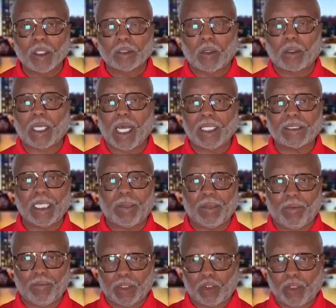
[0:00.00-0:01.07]
So God said,
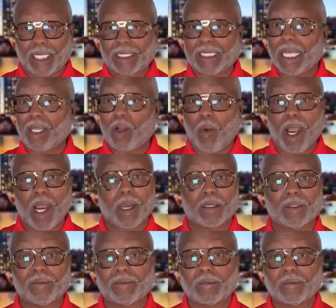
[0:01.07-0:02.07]
but, but you got to inquire.